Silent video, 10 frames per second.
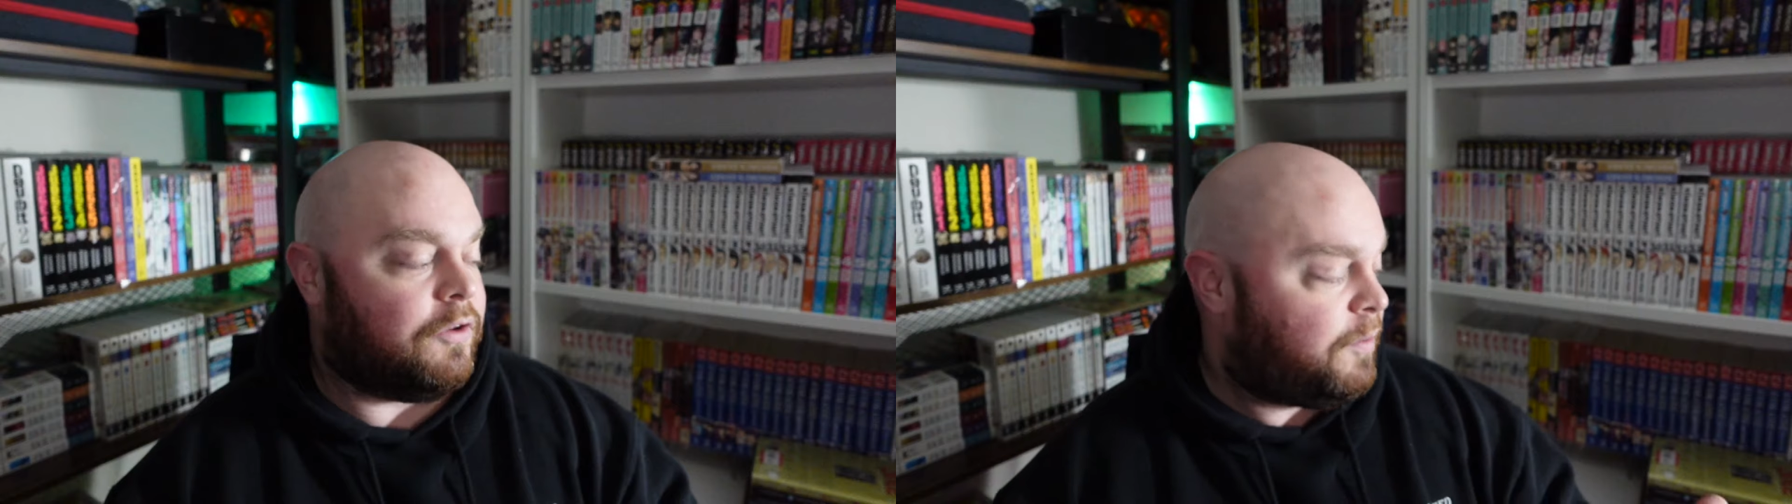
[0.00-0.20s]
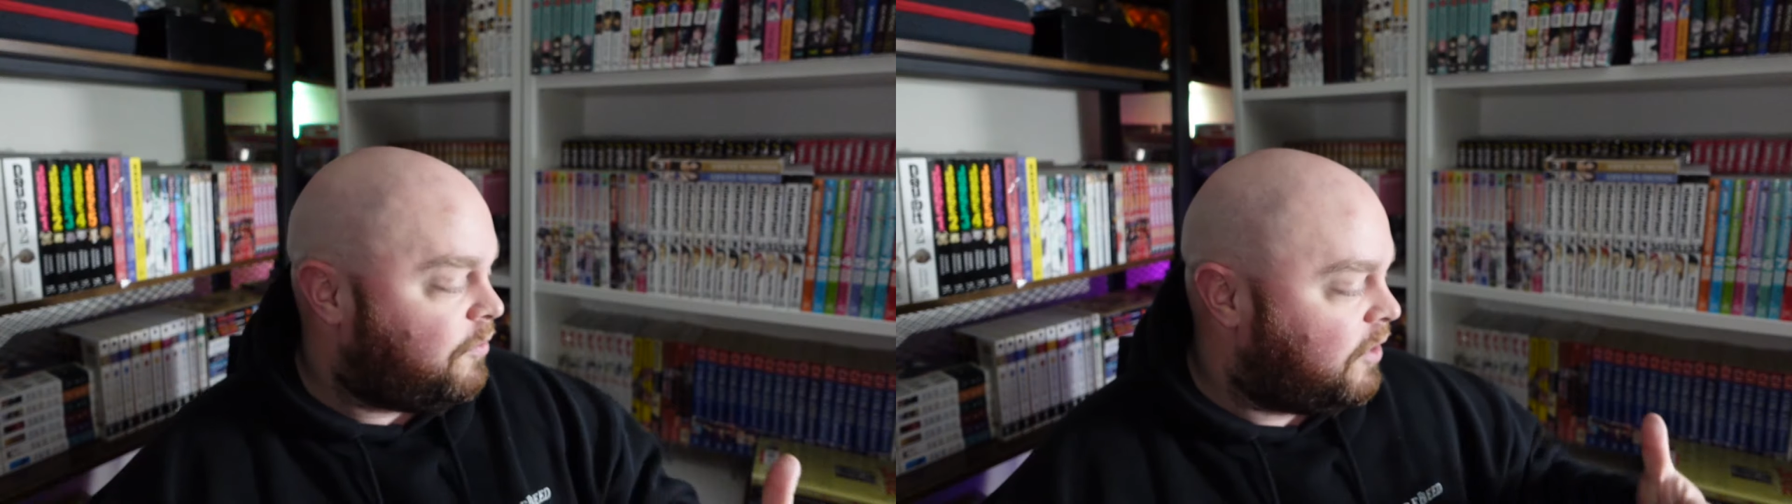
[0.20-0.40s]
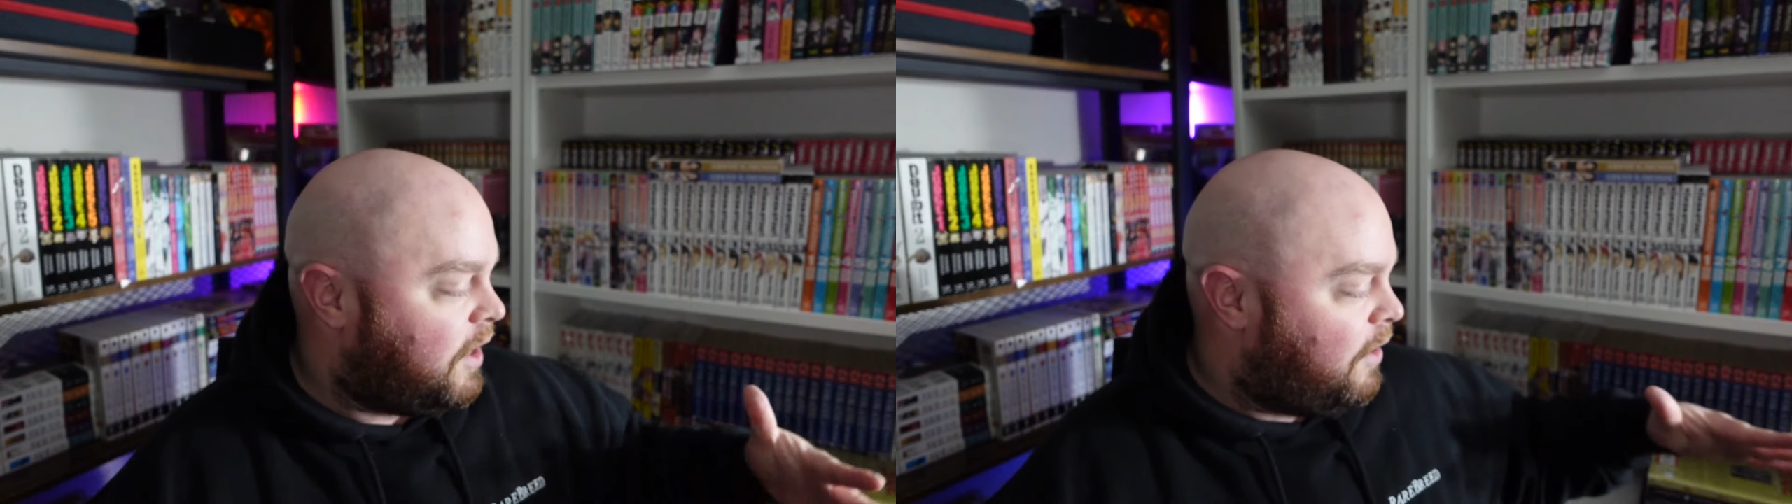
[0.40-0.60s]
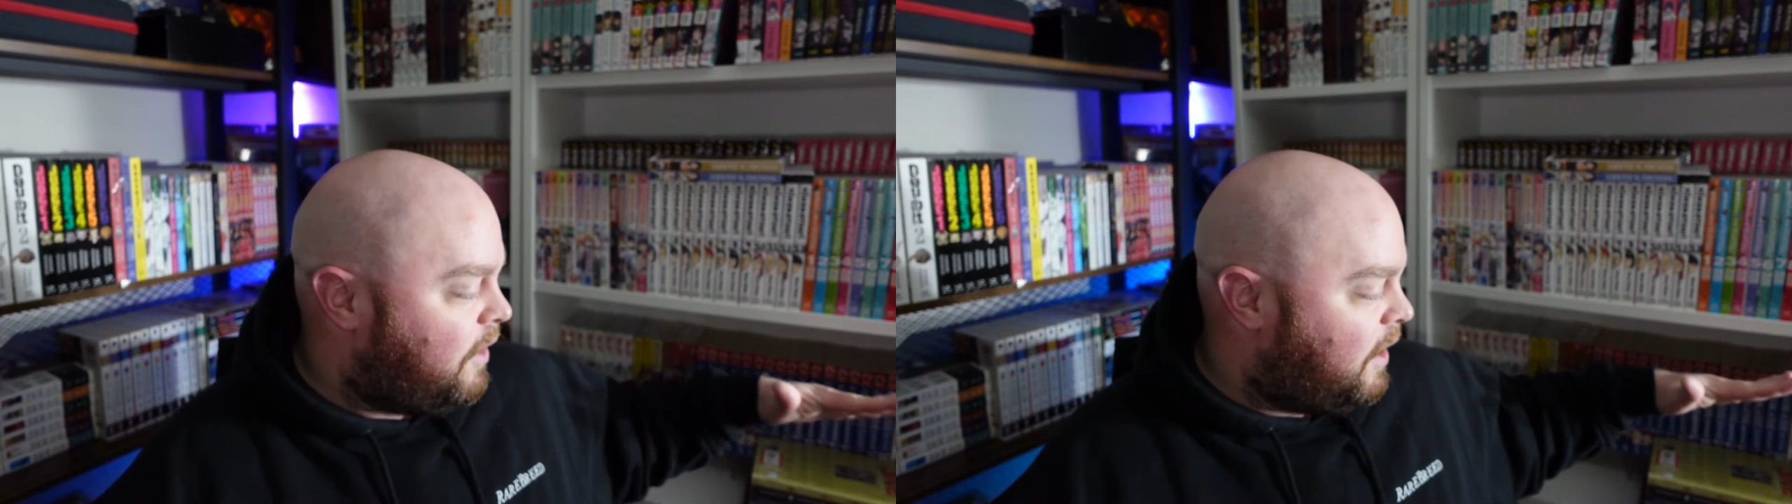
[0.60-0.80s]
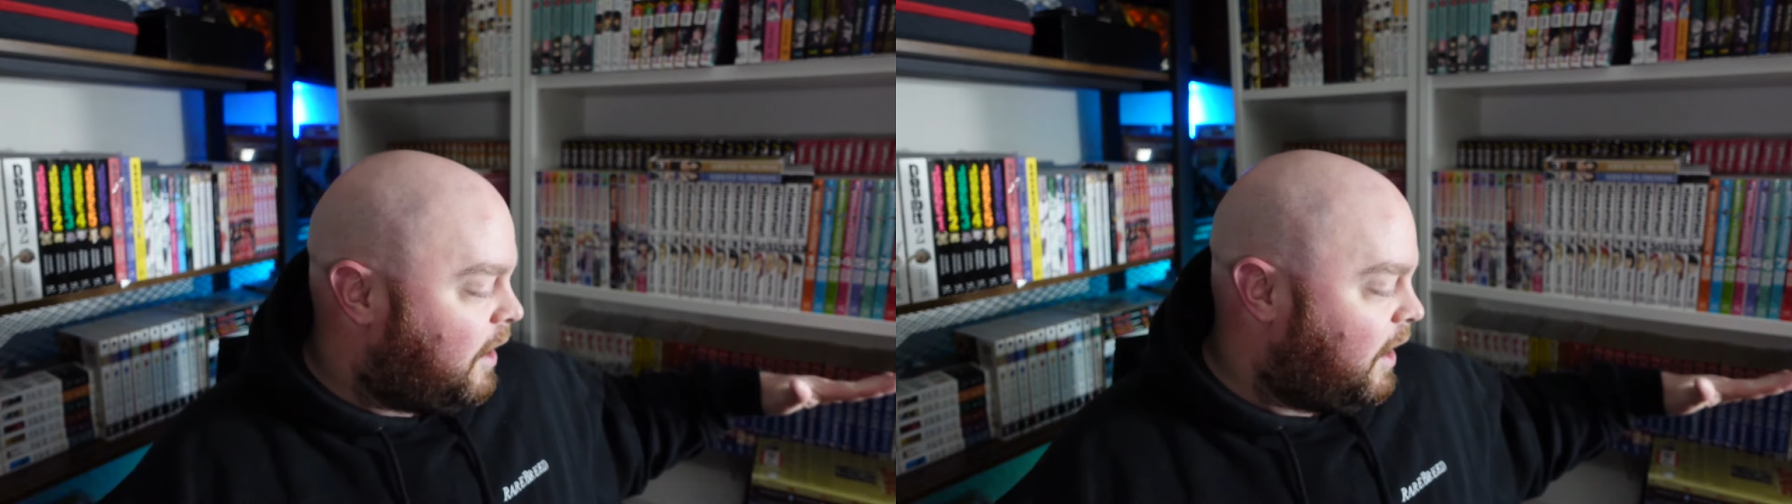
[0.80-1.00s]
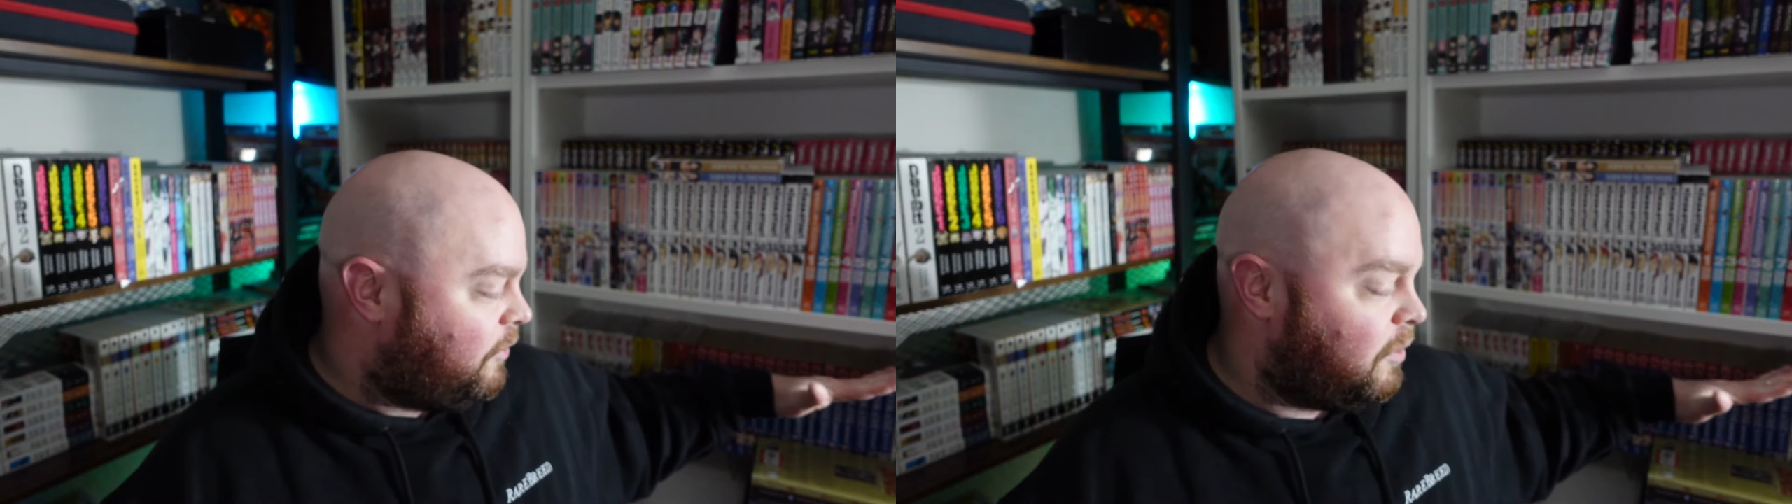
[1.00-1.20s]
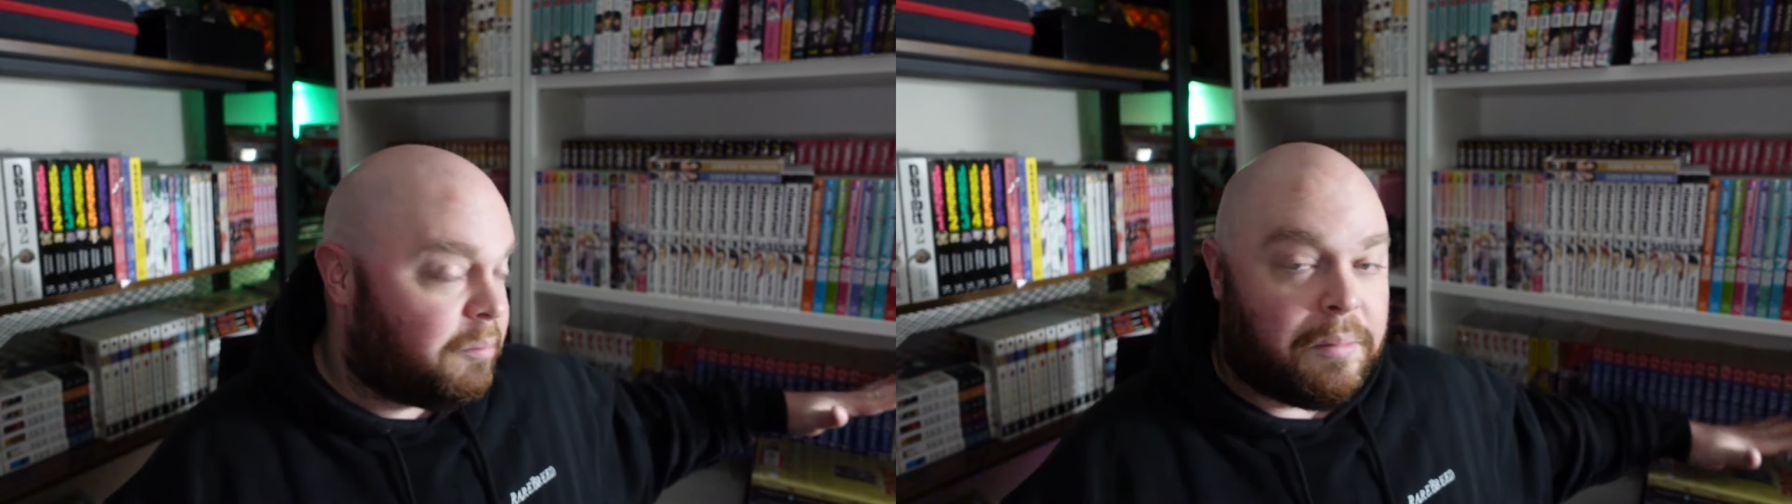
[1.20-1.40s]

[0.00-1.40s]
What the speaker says: especially now that I actually